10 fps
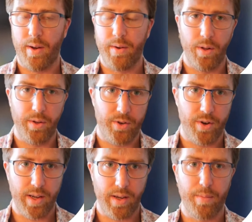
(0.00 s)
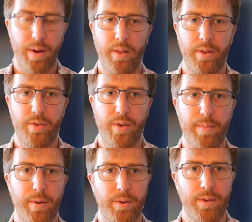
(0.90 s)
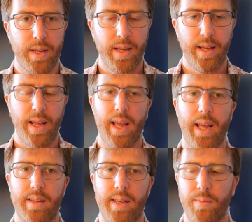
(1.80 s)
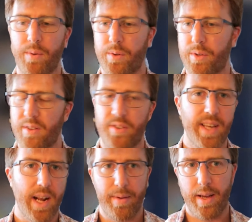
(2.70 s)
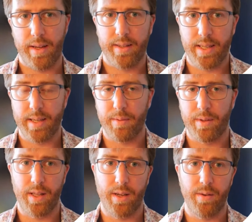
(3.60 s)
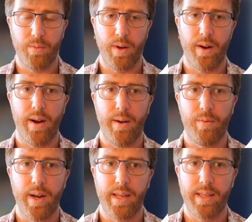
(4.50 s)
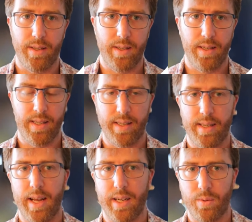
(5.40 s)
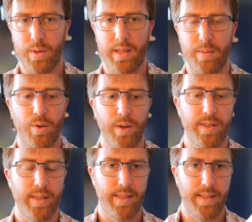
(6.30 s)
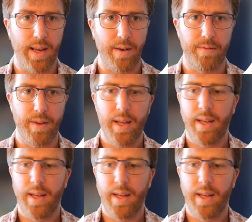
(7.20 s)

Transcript: It will also try and compile those repos, and it will sort of set up our system so that we're ready to start doing some ROS stuff.